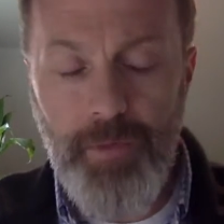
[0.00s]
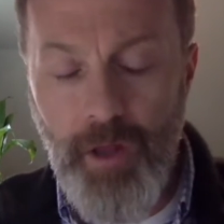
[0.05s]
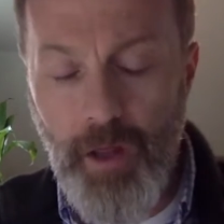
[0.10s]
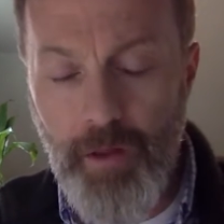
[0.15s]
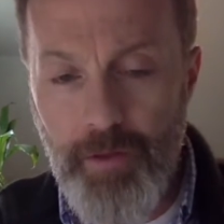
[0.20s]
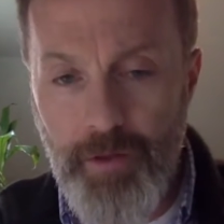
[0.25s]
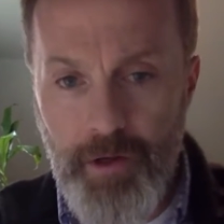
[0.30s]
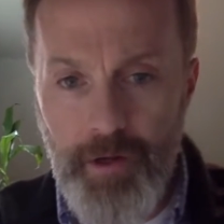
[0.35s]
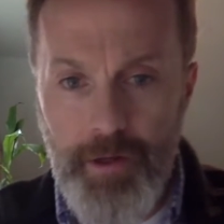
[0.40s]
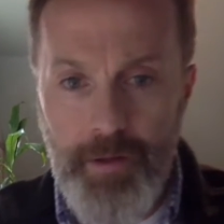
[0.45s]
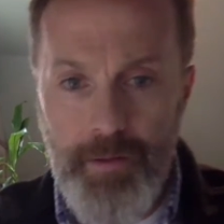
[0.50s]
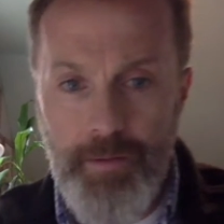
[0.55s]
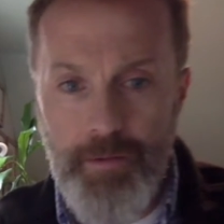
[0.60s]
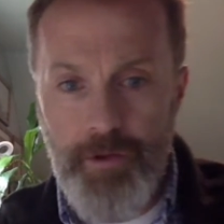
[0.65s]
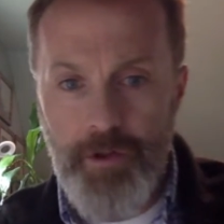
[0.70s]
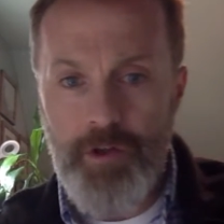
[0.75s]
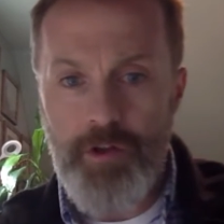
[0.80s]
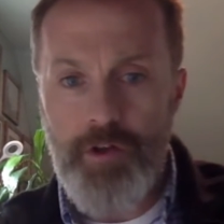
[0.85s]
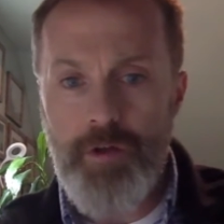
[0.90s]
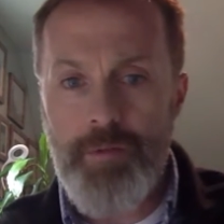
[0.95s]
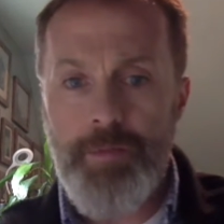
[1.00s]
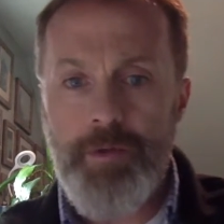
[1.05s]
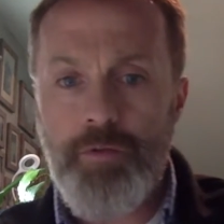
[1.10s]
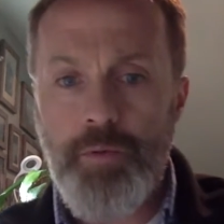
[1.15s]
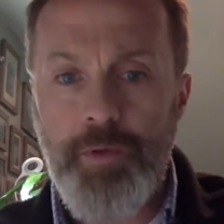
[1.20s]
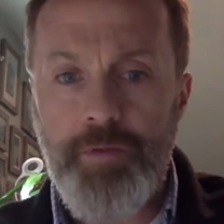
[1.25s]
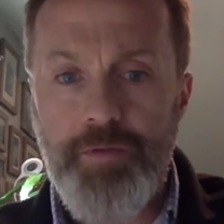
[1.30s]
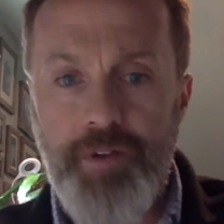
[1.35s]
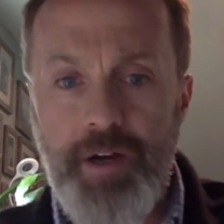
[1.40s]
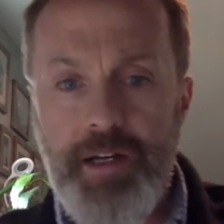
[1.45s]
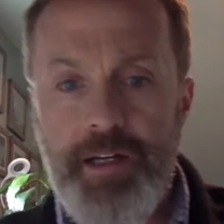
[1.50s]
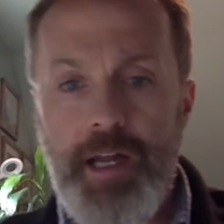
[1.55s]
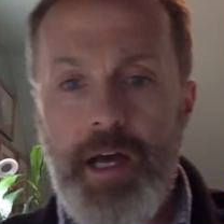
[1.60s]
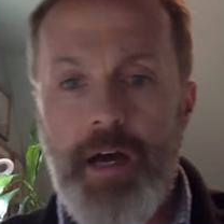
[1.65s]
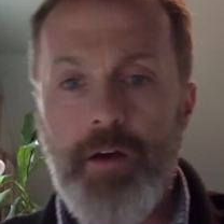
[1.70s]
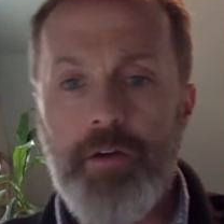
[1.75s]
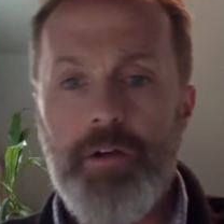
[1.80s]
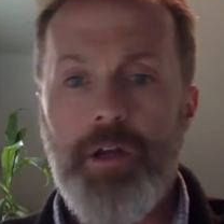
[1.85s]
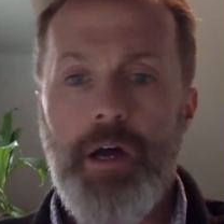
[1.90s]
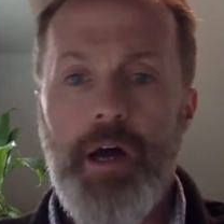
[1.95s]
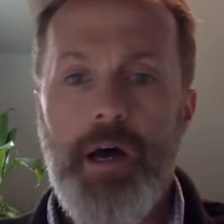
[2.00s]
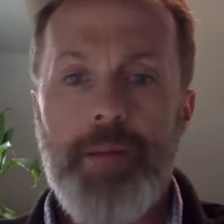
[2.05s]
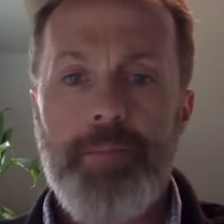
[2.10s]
the humans, we find out,